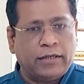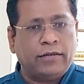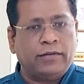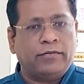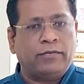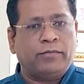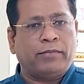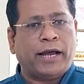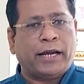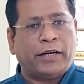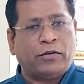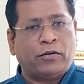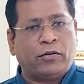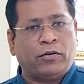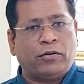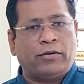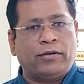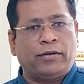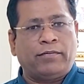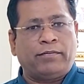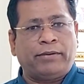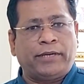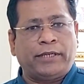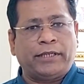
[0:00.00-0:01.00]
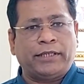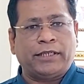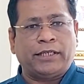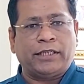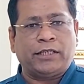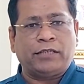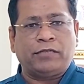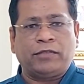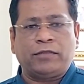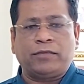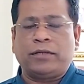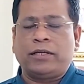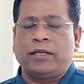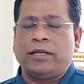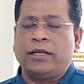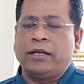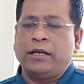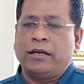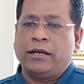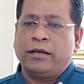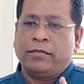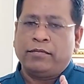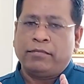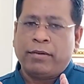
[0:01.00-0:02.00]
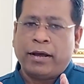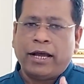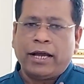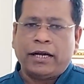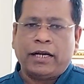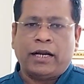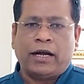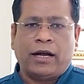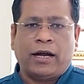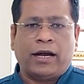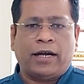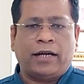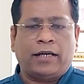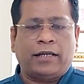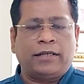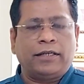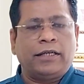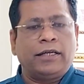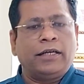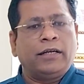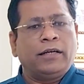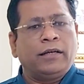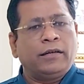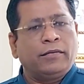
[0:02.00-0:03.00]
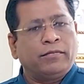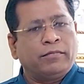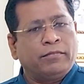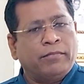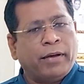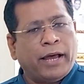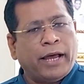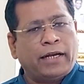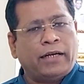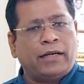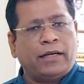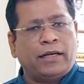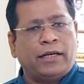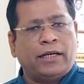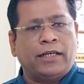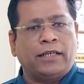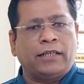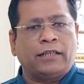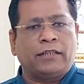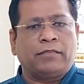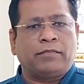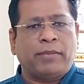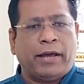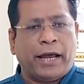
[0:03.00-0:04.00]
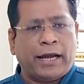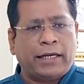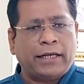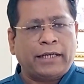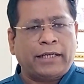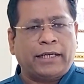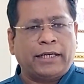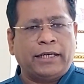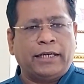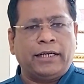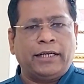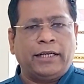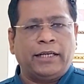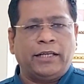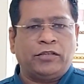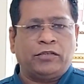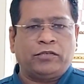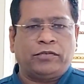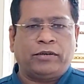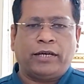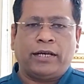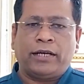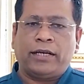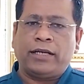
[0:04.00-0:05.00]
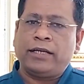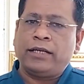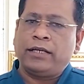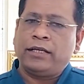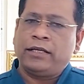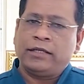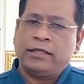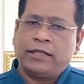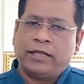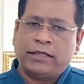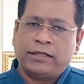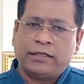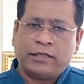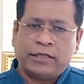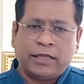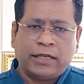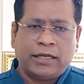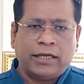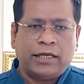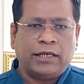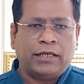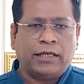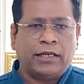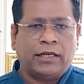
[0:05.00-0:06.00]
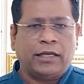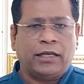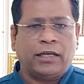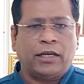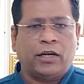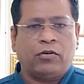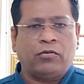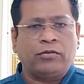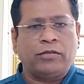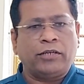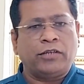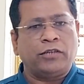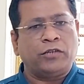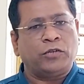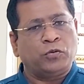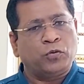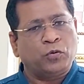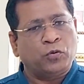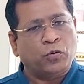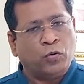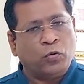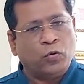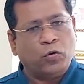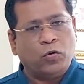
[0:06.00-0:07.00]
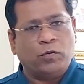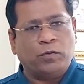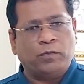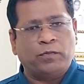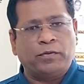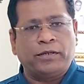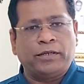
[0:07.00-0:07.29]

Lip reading: bad coronary patients with bad heart, bad lungs, bad kidneys, where they are surgically turned down, there is no hope.